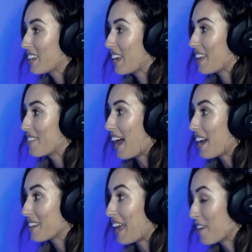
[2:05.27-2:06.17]
And
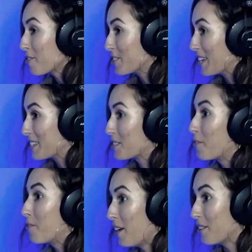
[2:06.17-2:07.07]
that energy is
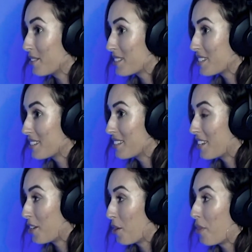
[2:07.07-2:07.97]
felt.
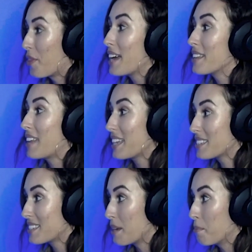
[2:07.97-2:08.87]
You know,
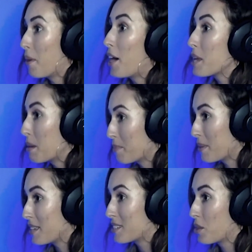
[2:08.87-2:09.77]
that's the embodiment
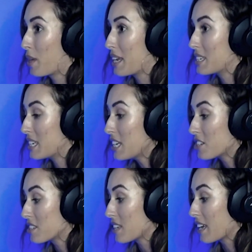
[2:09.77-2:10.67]
piece to what I
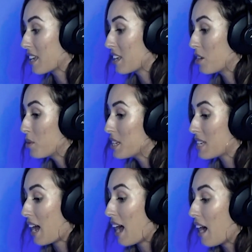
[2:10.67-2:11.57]
teach. It's like you need
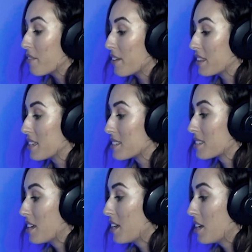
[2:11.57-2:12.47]
to have like this
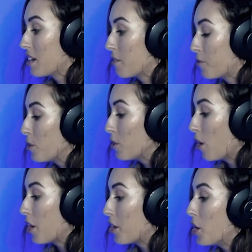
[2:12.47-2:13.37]
full
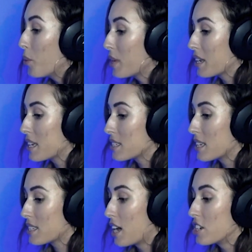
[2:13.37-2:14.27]
on knowingness,
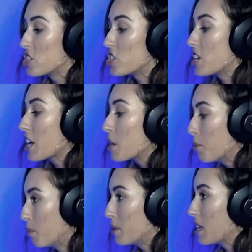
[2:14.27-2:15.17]
this
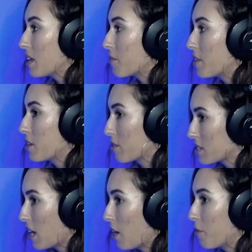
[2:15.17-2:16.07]
unshakable belief in
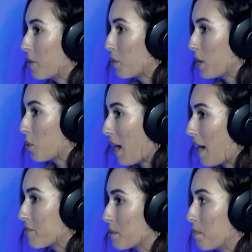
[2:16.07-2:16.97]
yourself and what you
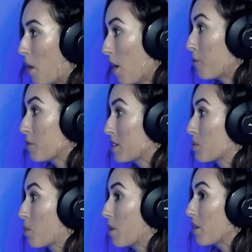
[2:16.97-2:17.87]
have to offer
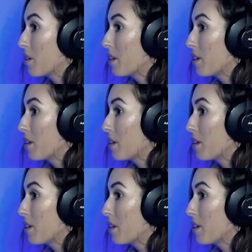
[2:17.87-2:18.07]
this world,